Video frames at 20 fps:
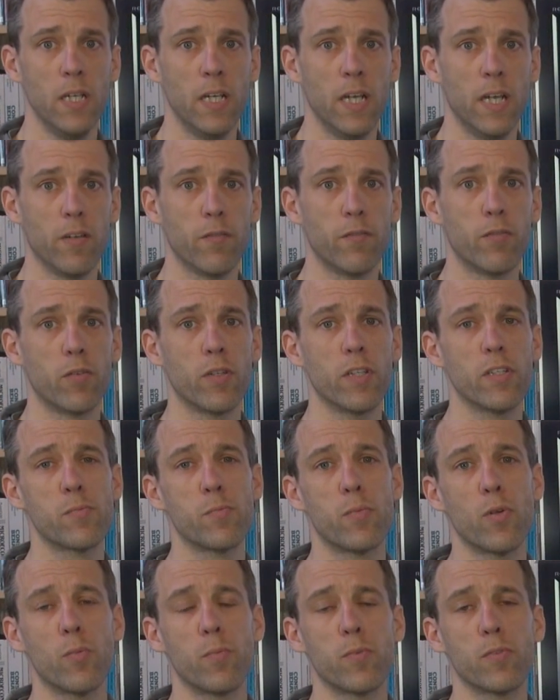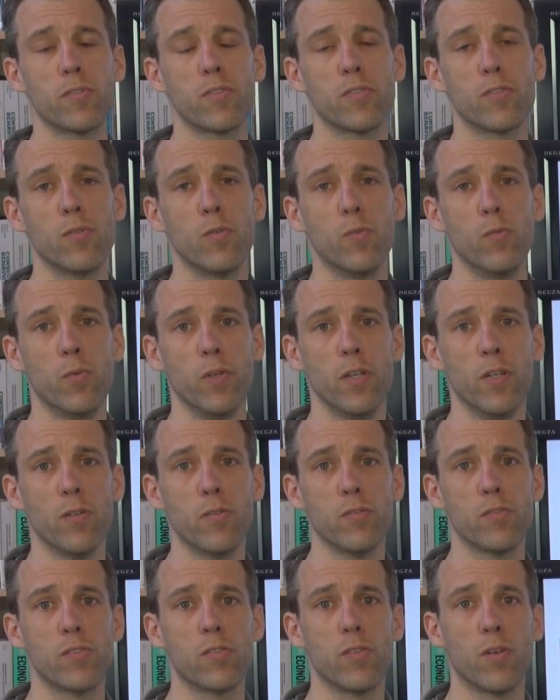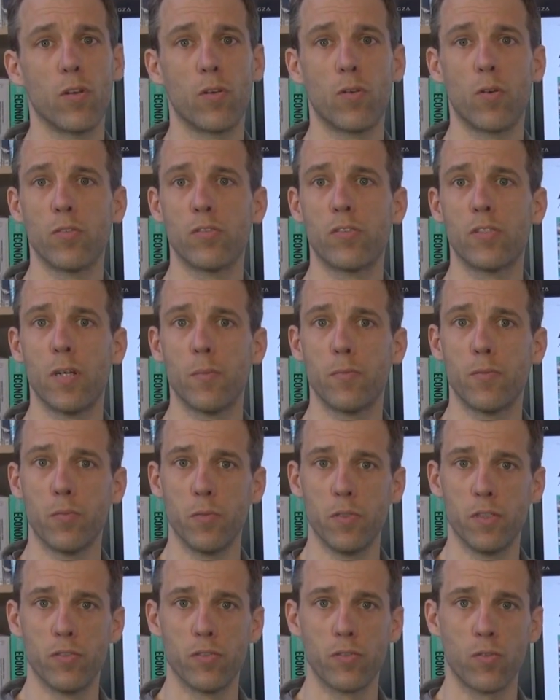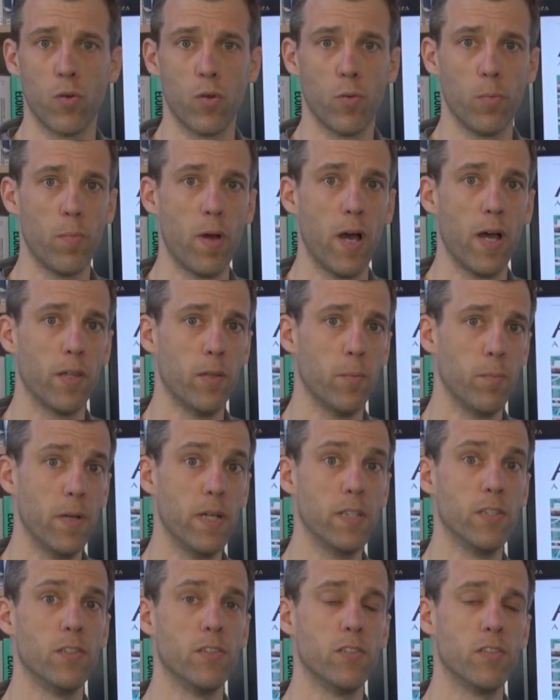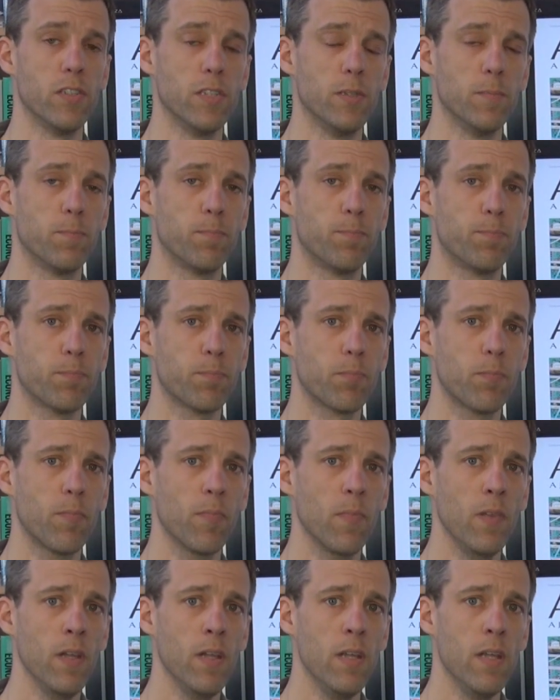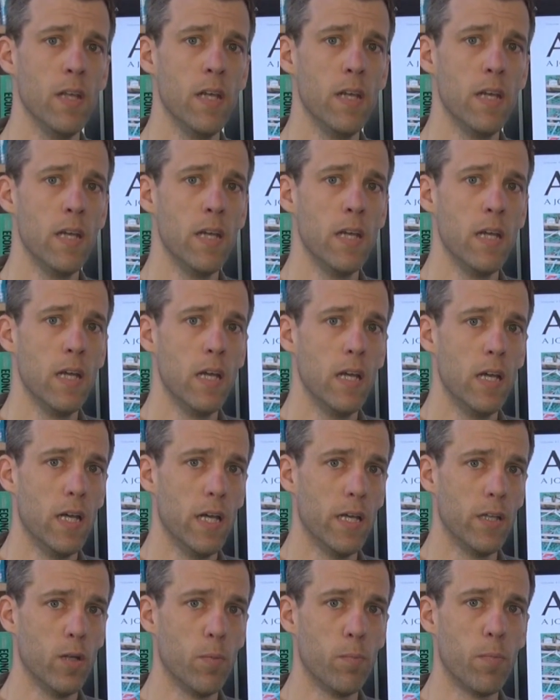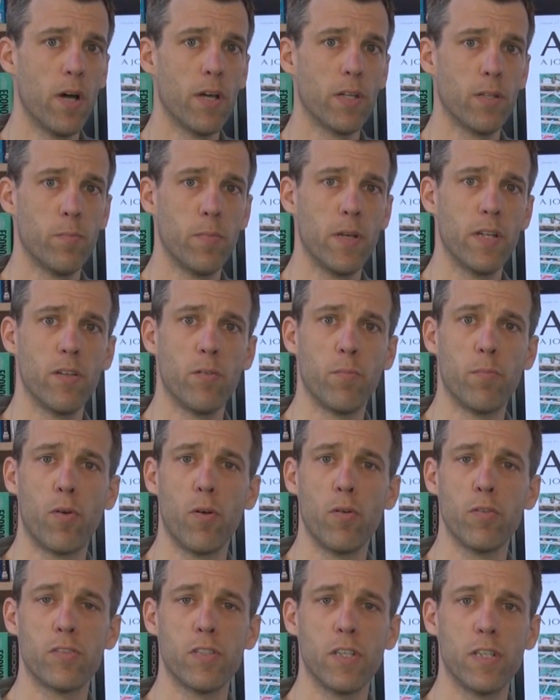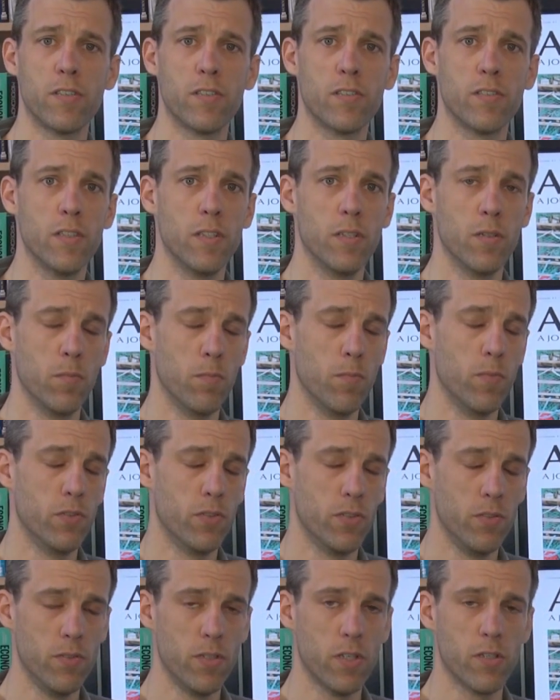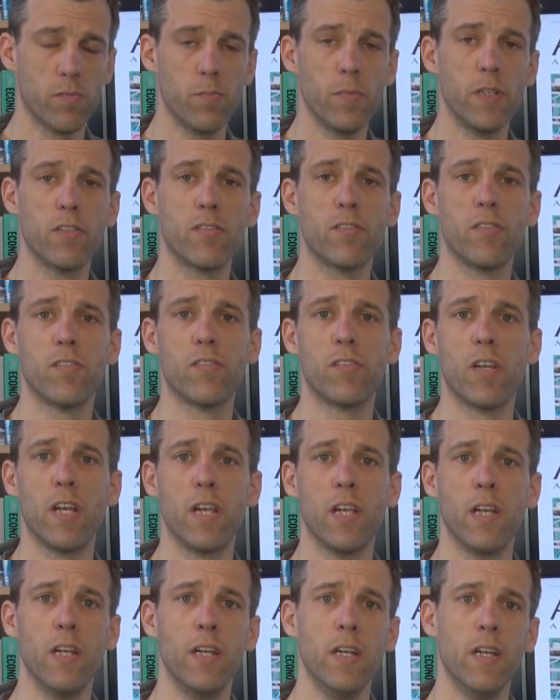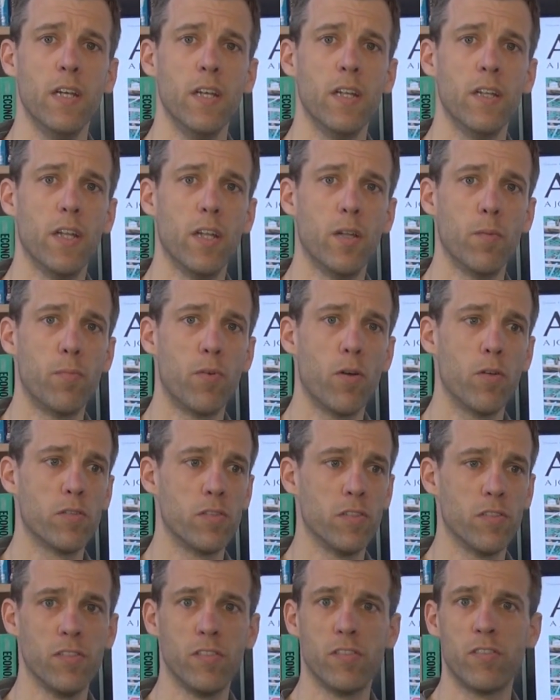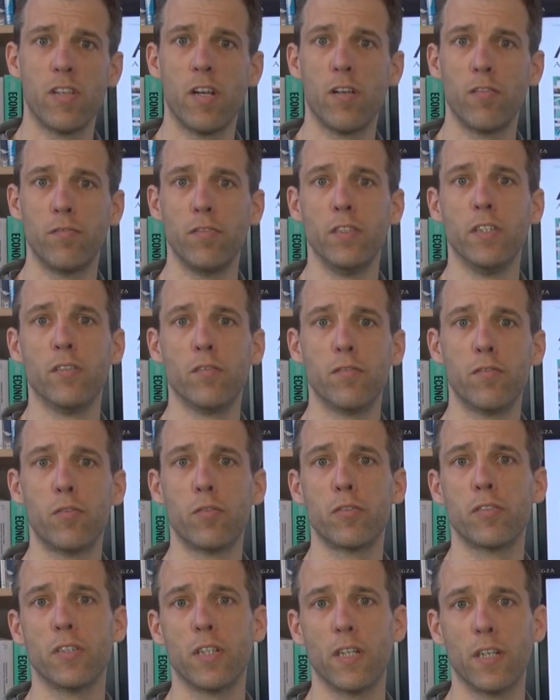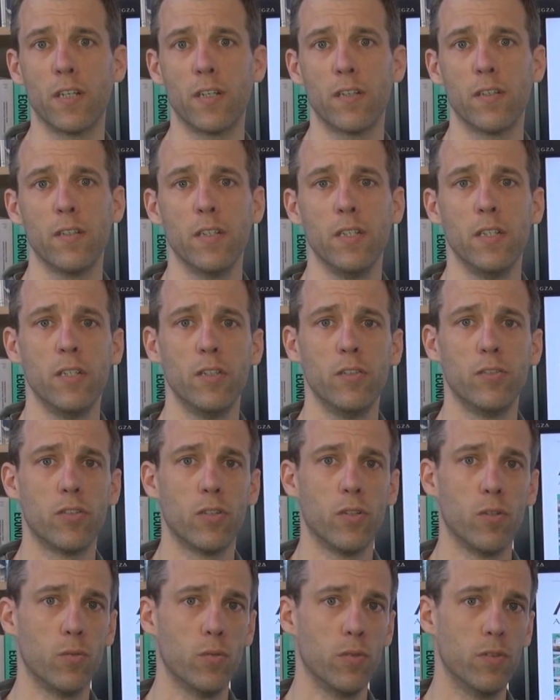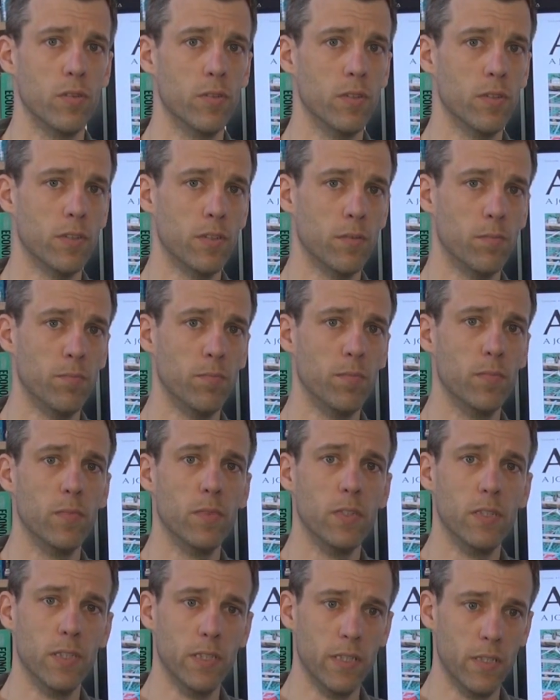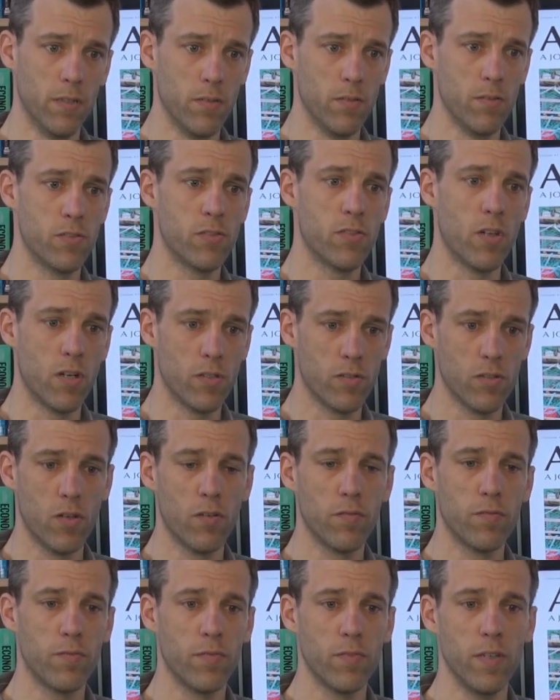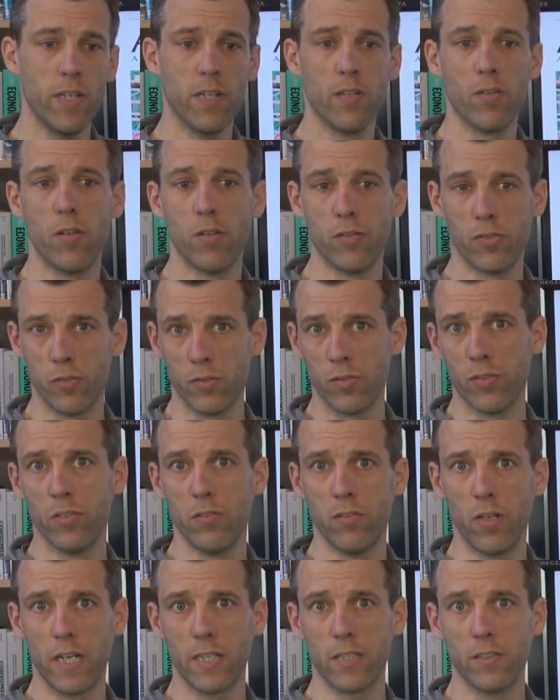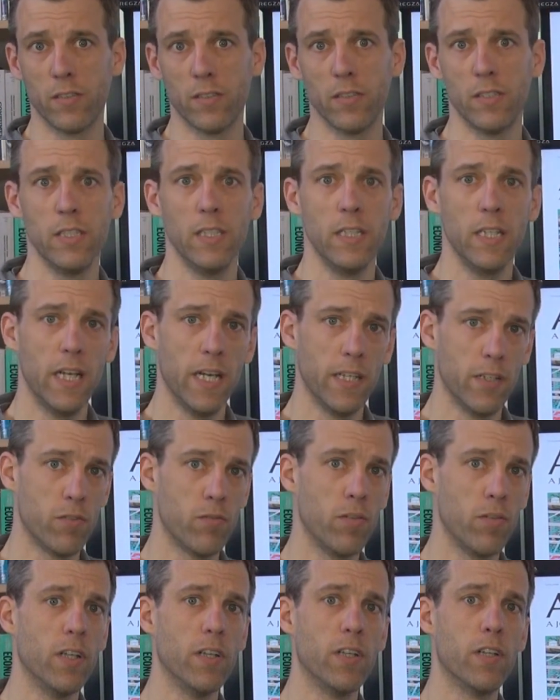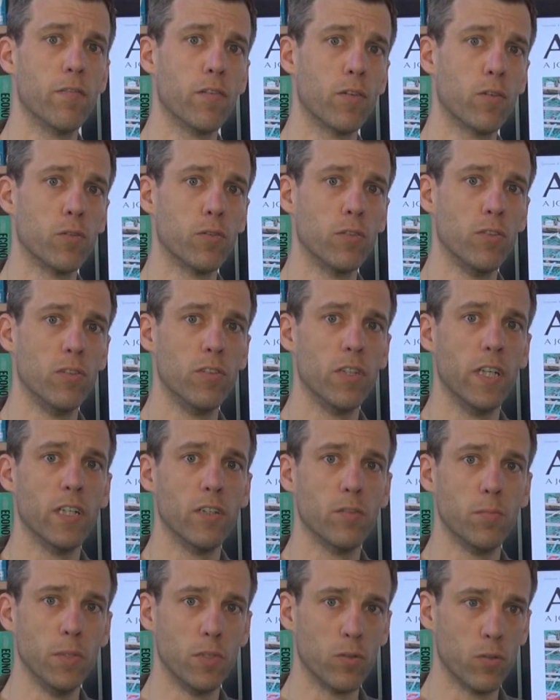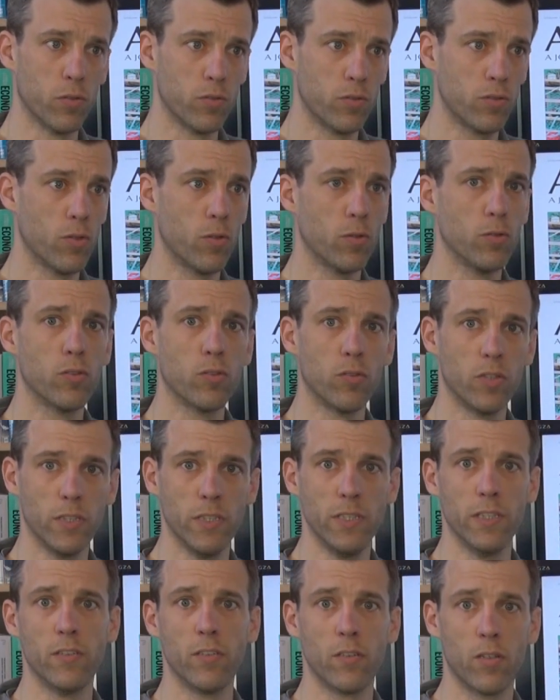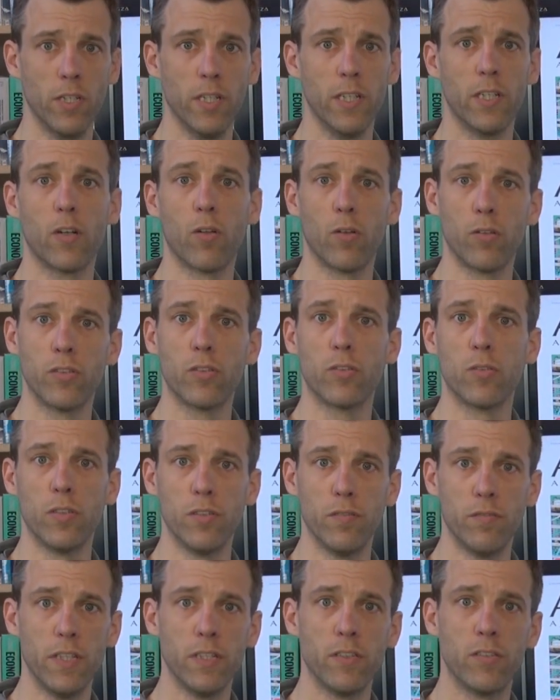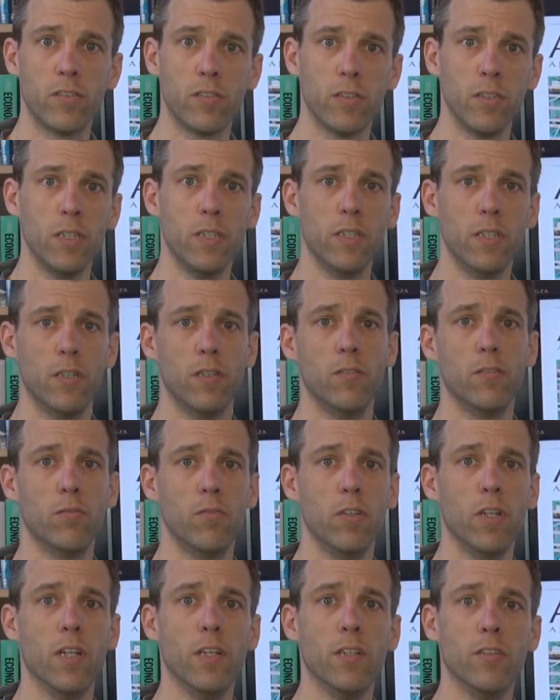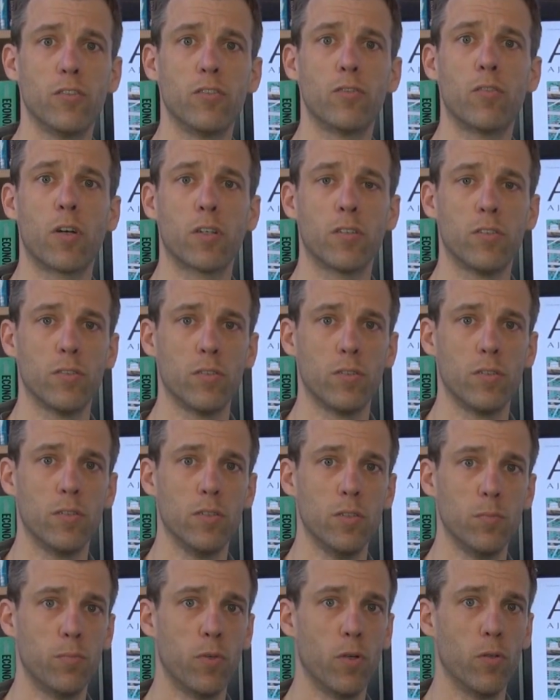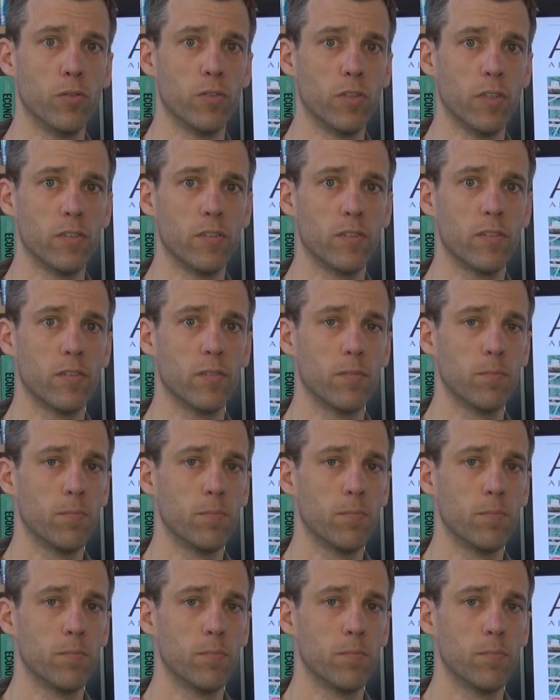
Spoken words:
And for this purpose, we used a concept which is called path dependency. And a path dependent process just means to say that the process is self-reinforcing. So it starts off in a certain direction and is difficult to change because social and ecological events really structure the process.